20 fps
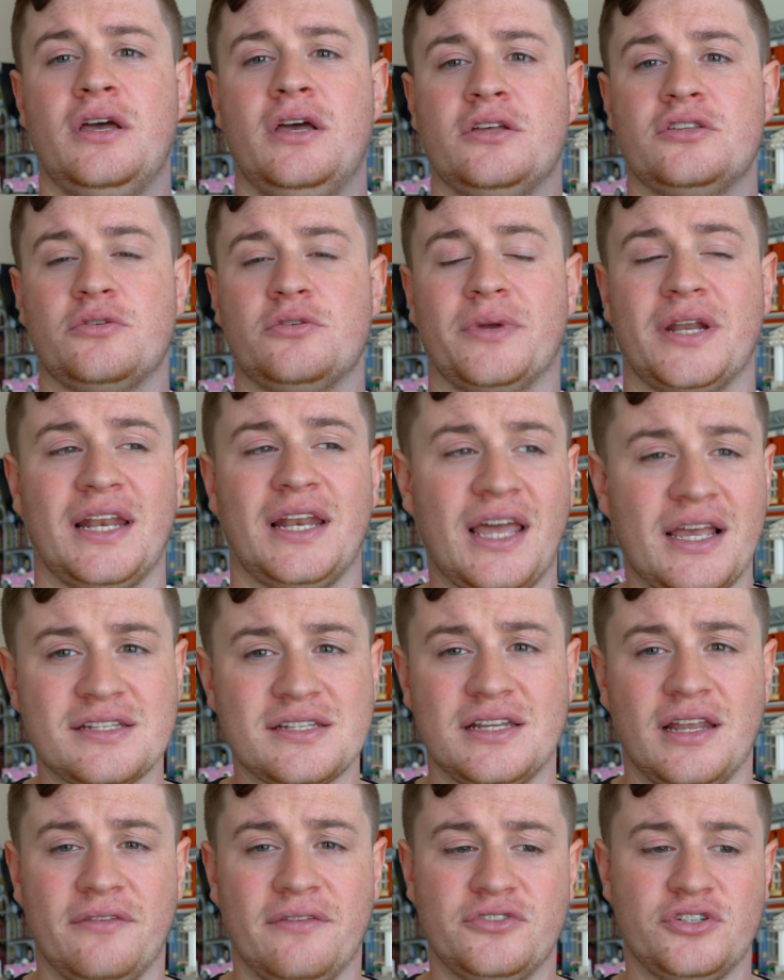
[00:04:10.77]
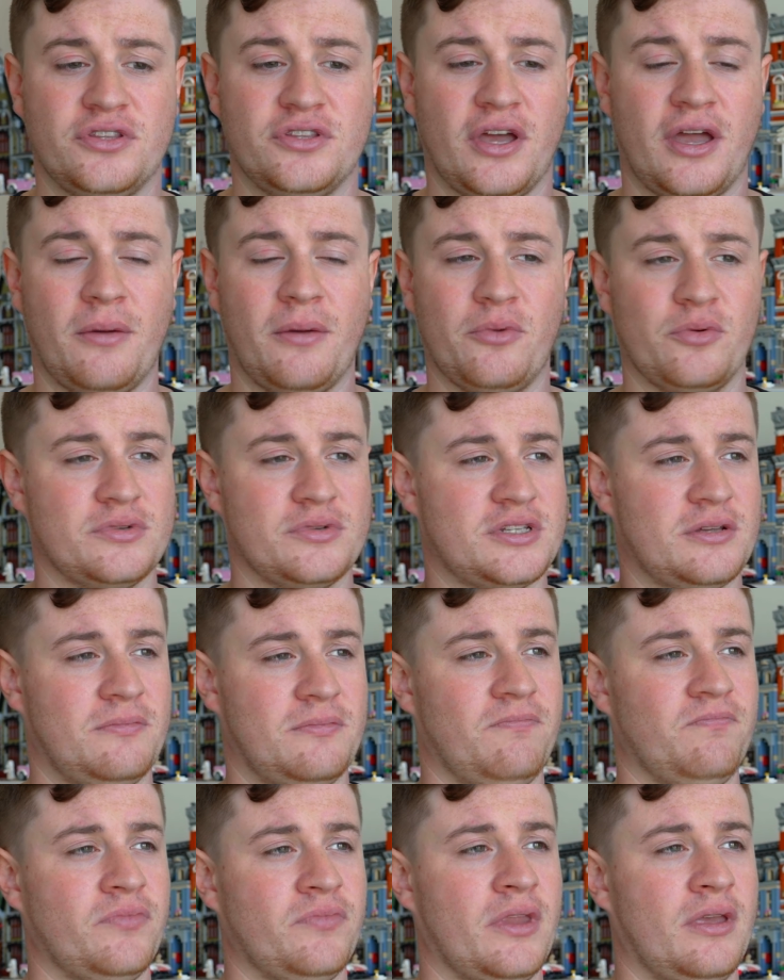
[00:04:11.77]
So when I last left you, the helmet was
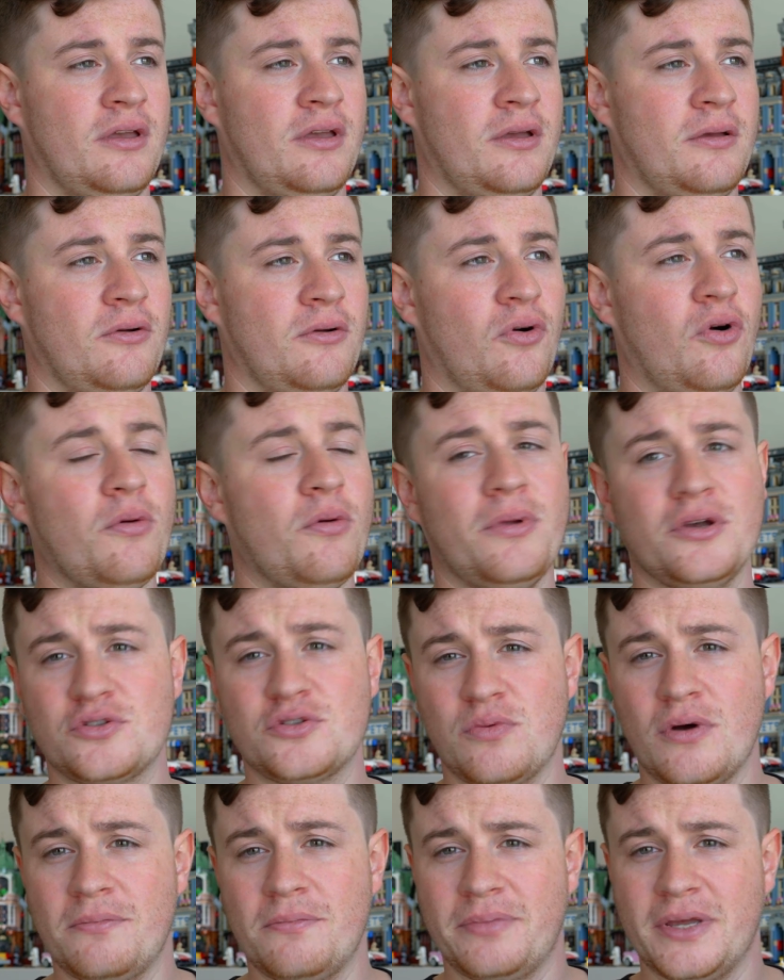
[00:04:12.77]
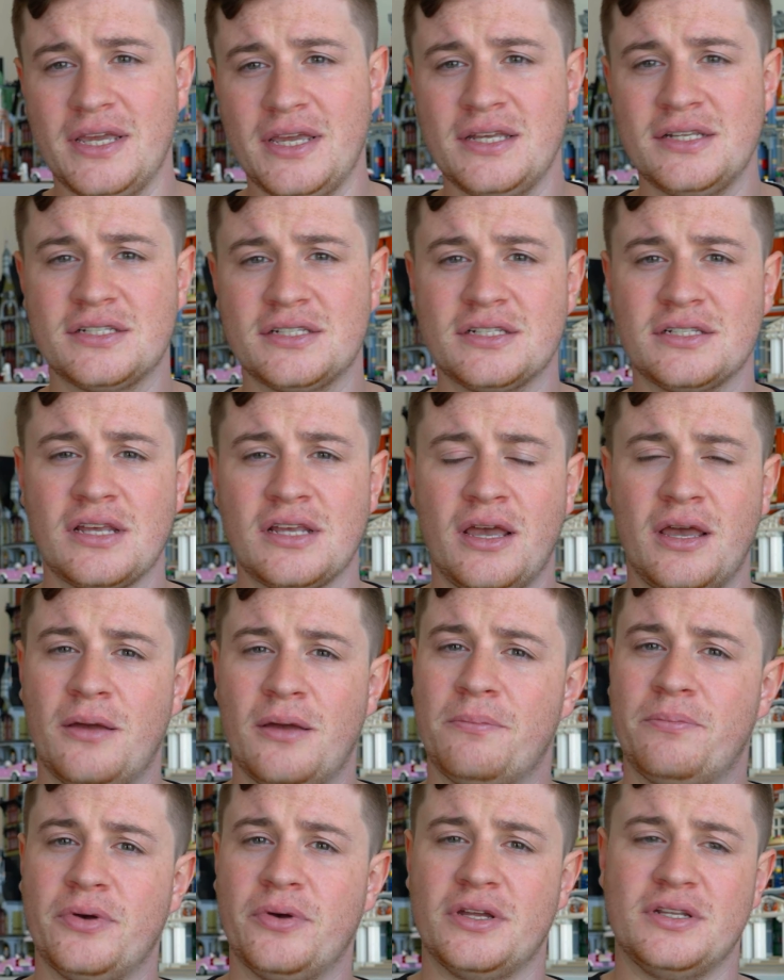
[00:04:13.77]
in almost one piece,
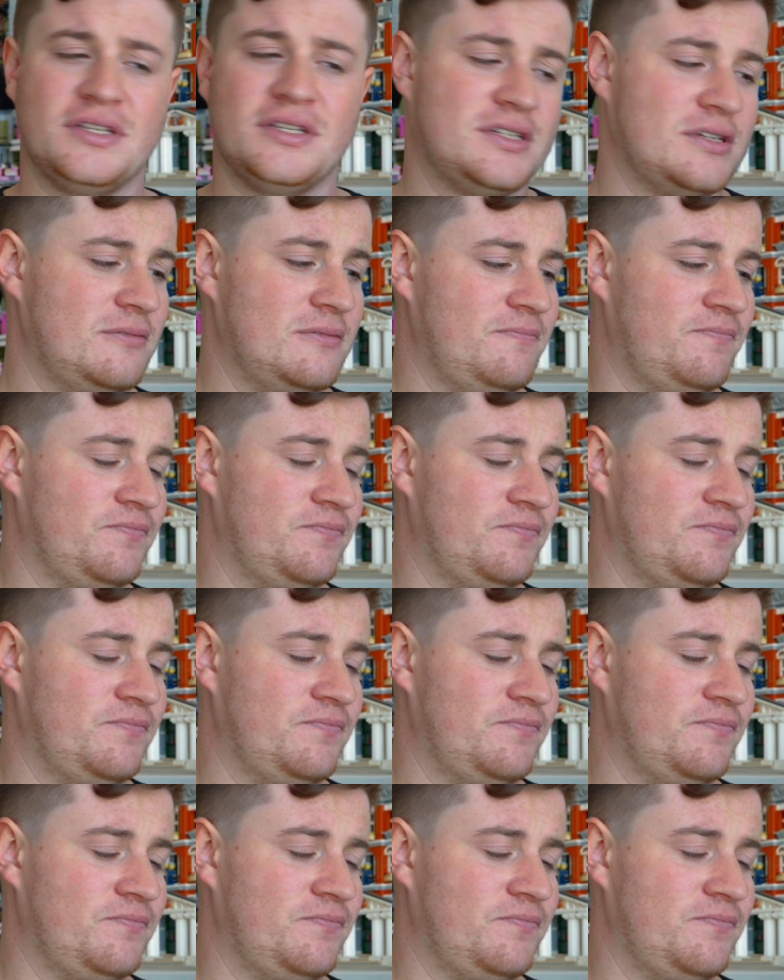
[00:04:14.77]
but